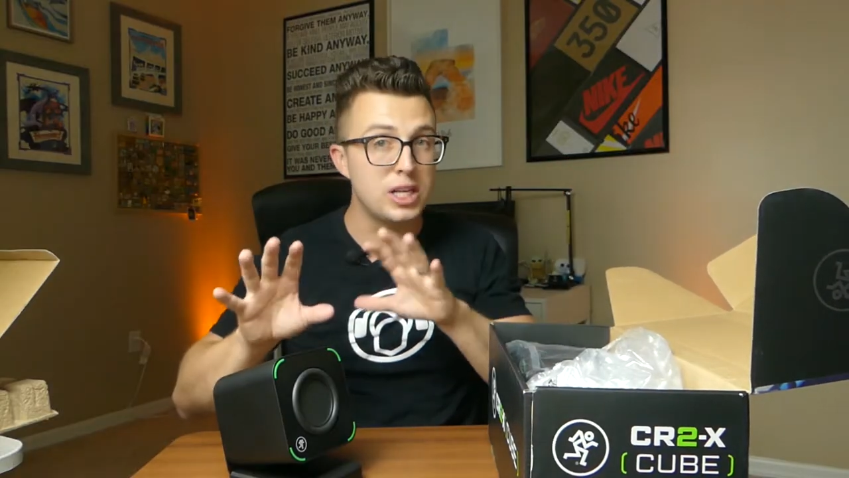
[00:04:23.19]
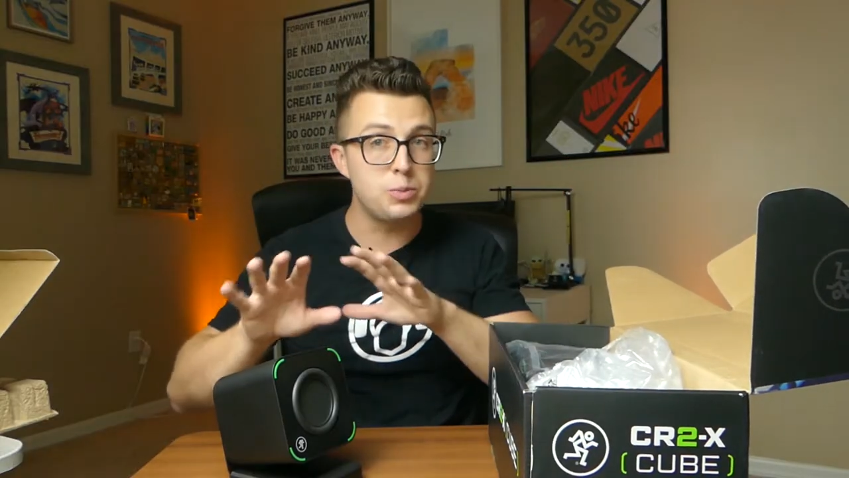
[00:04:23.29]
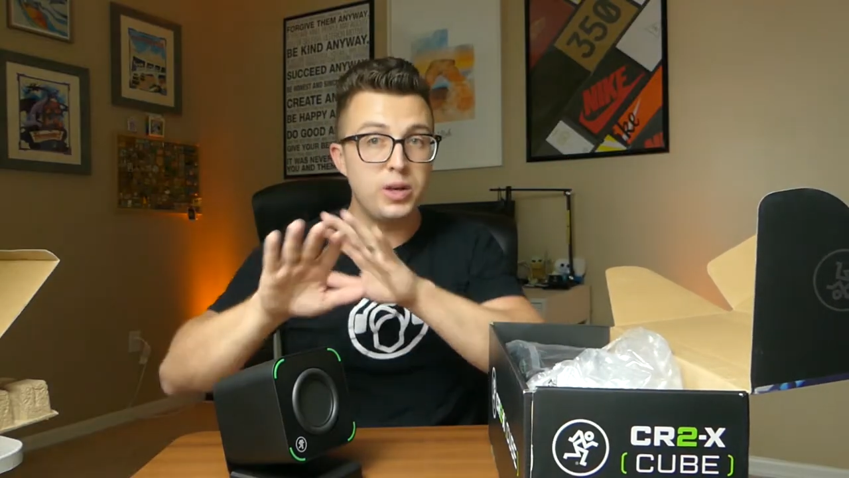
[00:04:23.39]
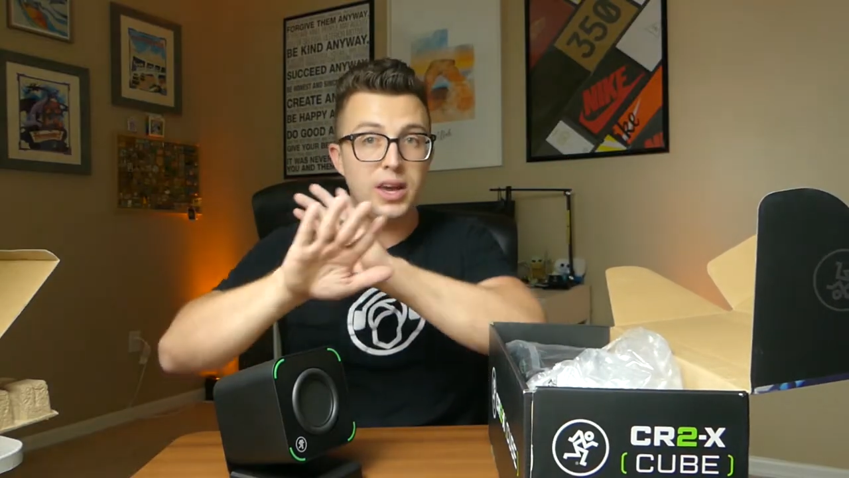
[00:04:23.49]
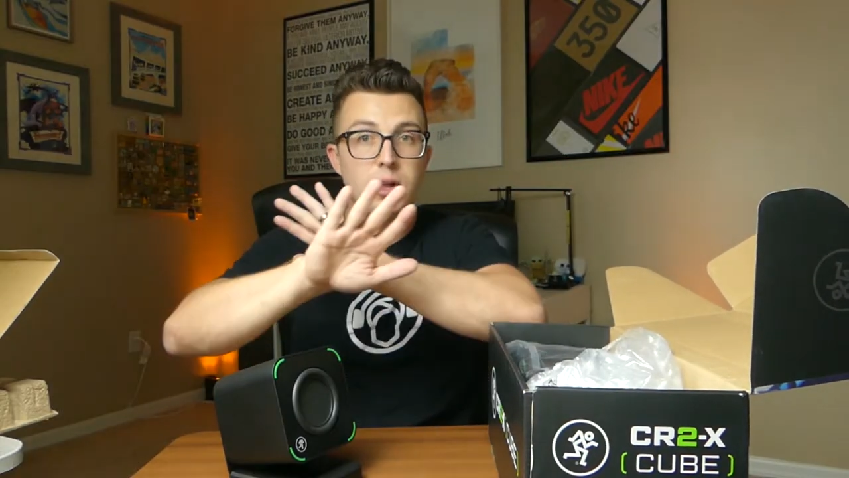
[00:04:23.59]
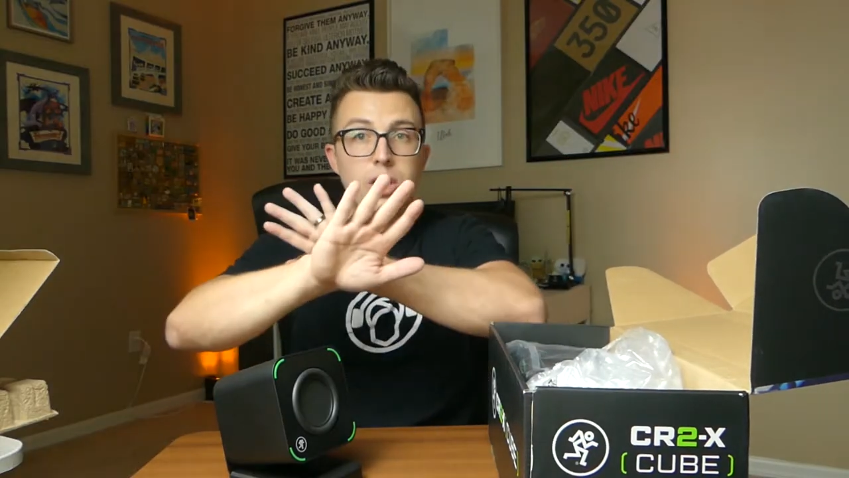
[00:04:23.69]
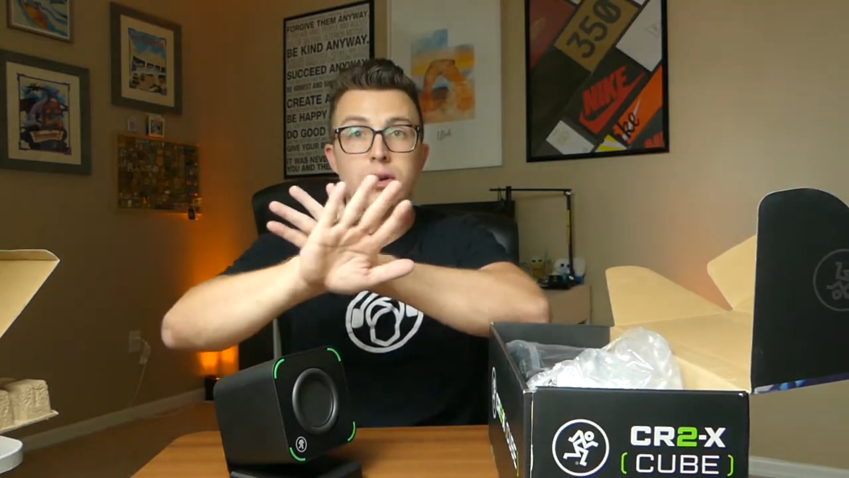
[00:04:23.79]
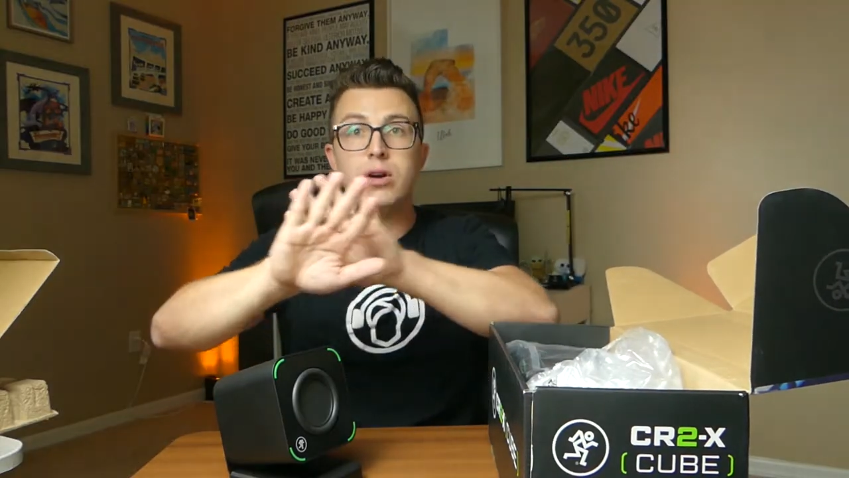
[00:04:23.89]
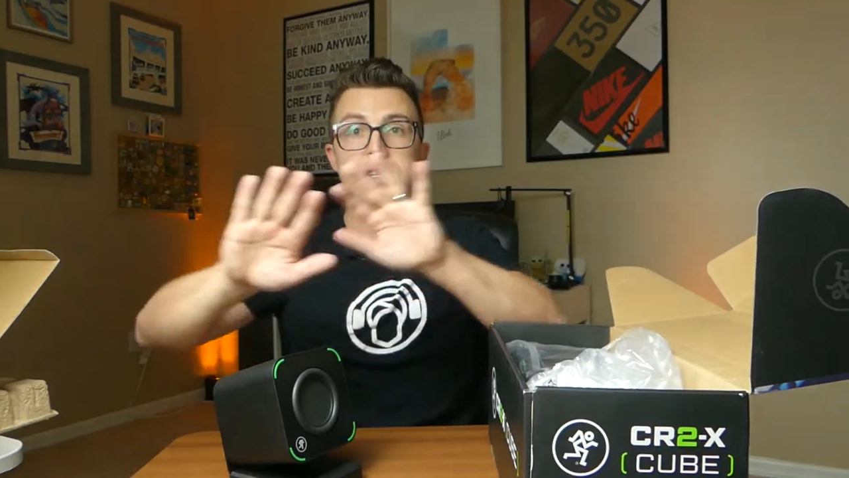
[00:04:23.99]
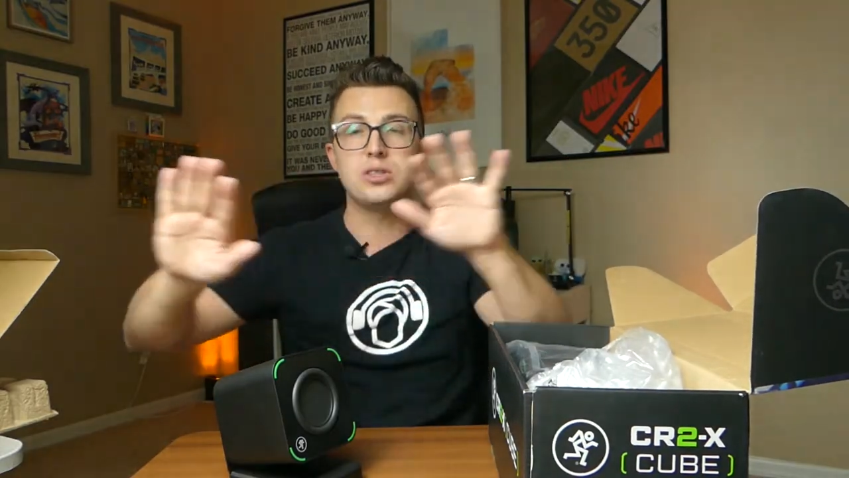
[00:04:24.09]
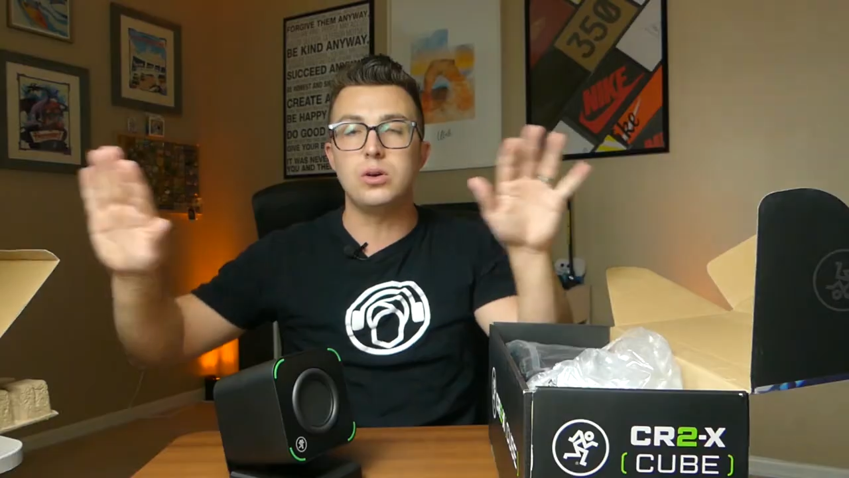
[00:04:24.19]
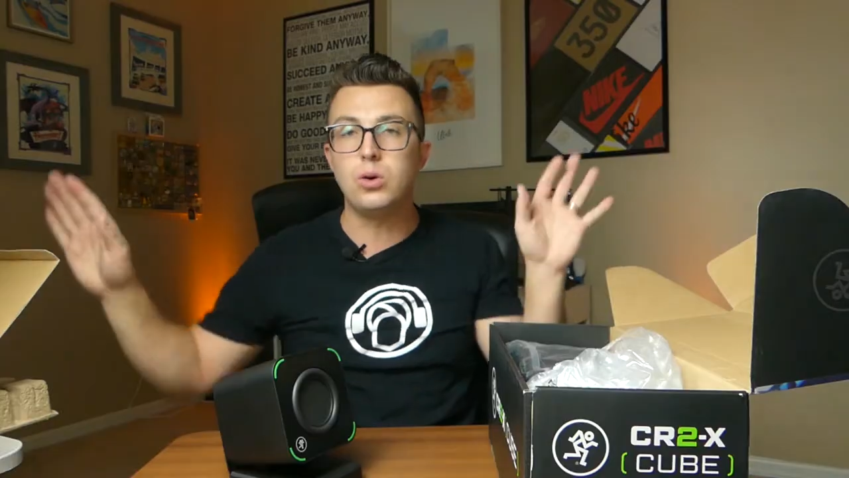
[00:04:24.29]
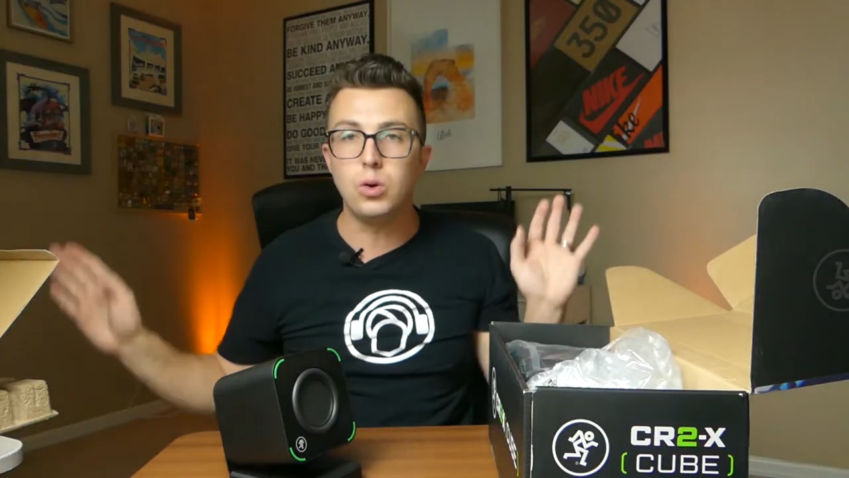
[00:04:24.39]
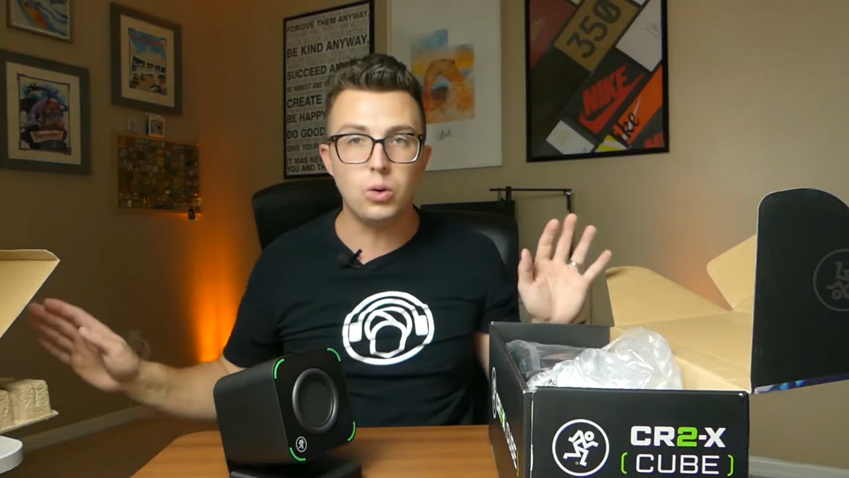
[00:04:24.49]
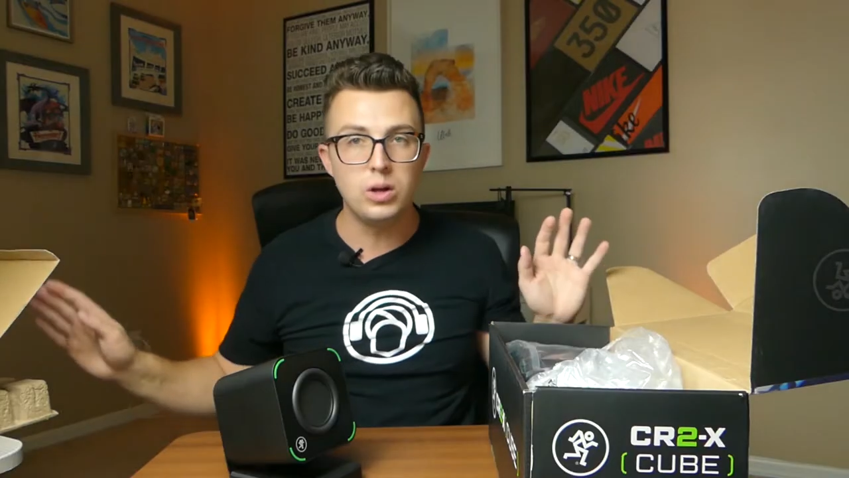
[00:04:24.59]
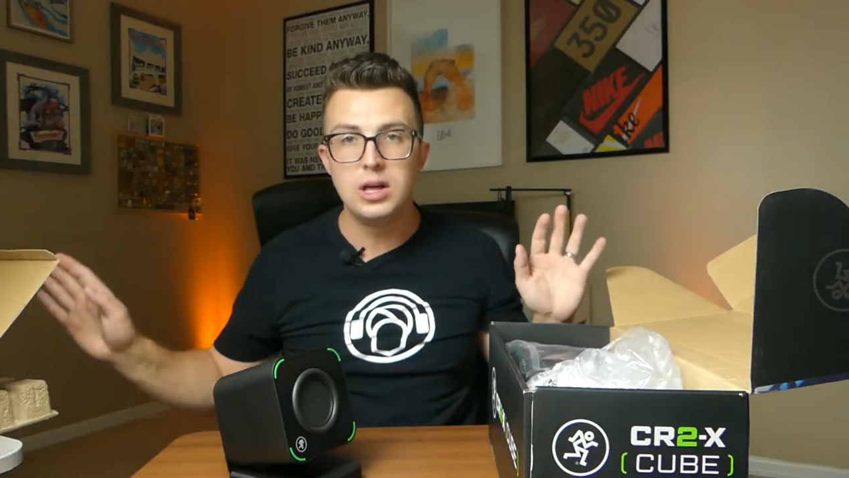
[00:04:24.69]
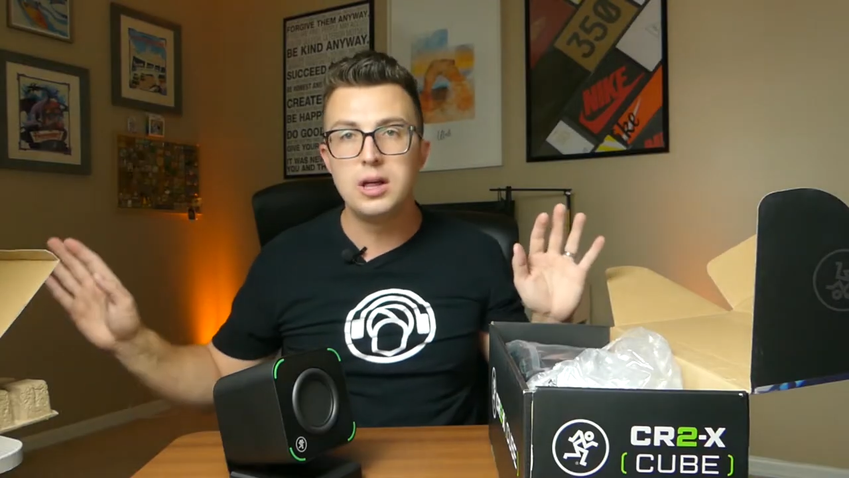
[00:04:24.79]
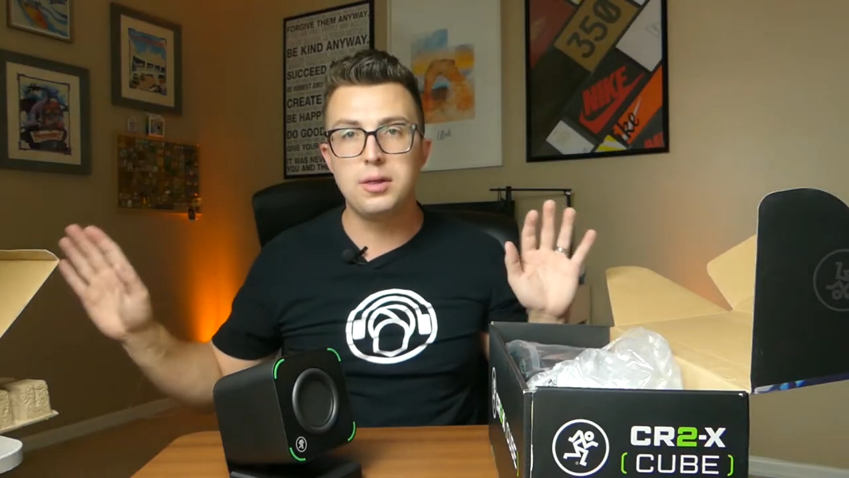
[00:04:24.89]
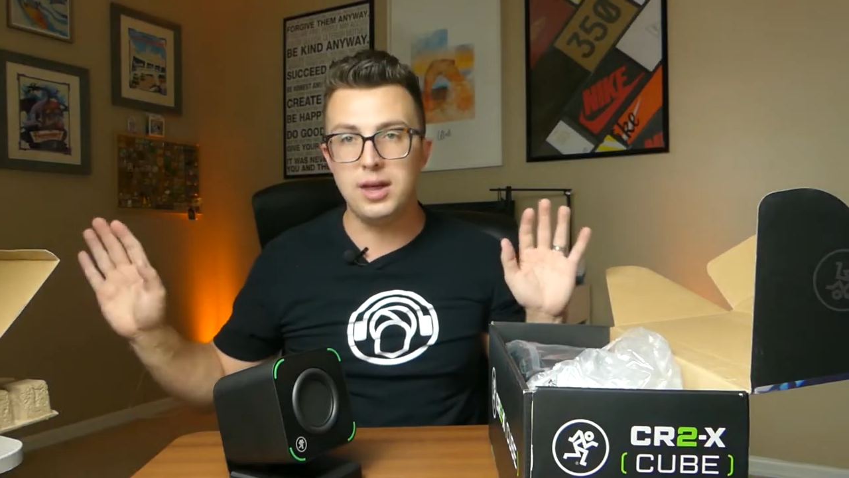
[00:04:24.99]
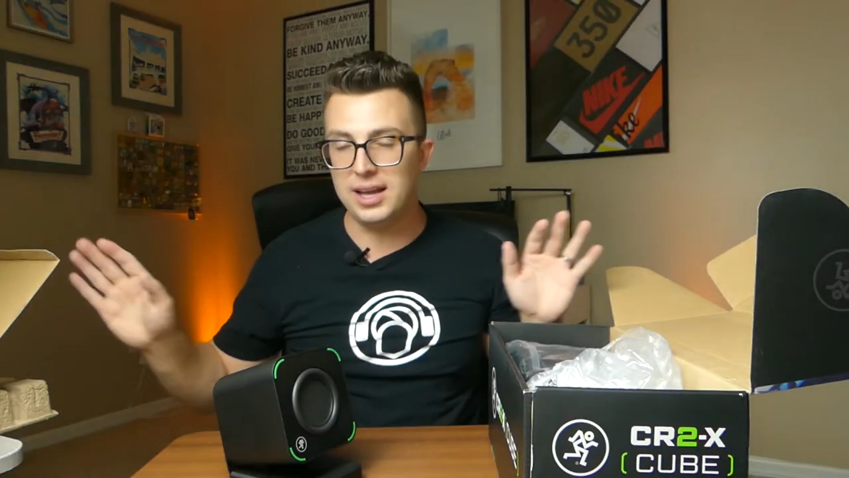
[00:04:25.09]
SPL across the whole
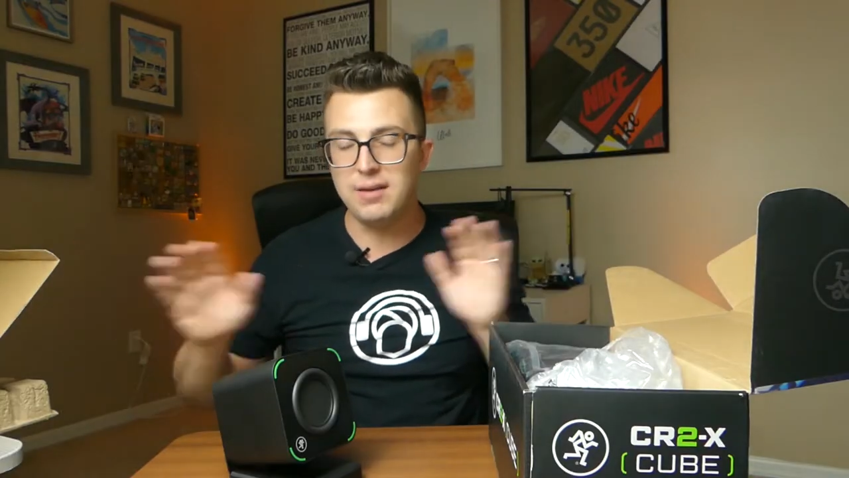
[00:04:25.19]
thing.